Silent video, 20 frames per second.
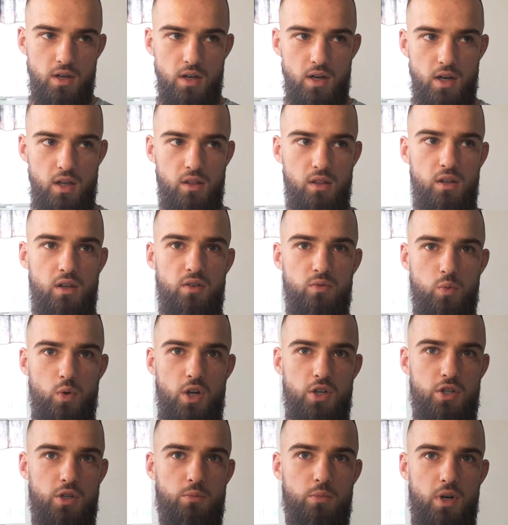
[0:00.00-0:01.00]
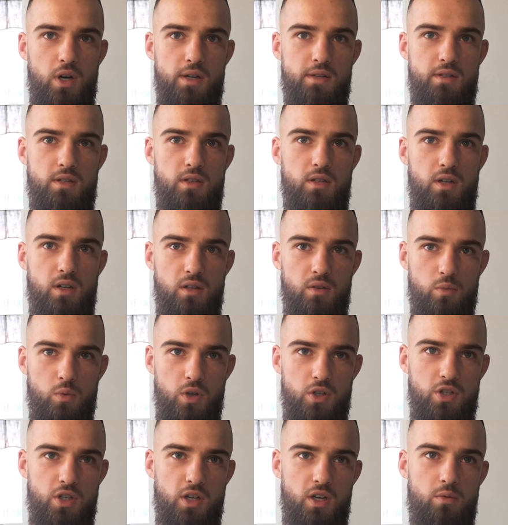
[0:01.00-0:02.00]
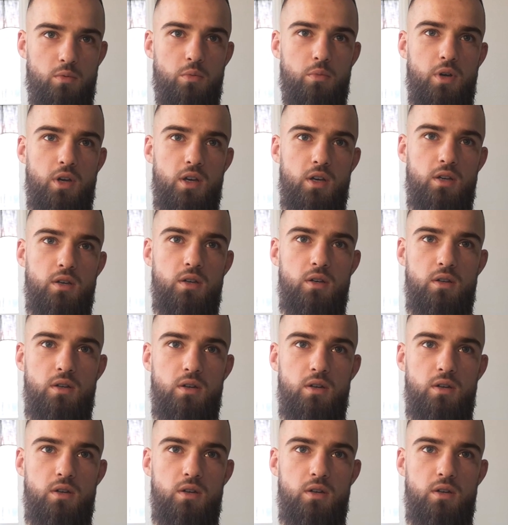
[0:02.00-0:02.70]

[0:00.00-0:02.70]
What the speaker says: I love watching boxing. I love watching MMA.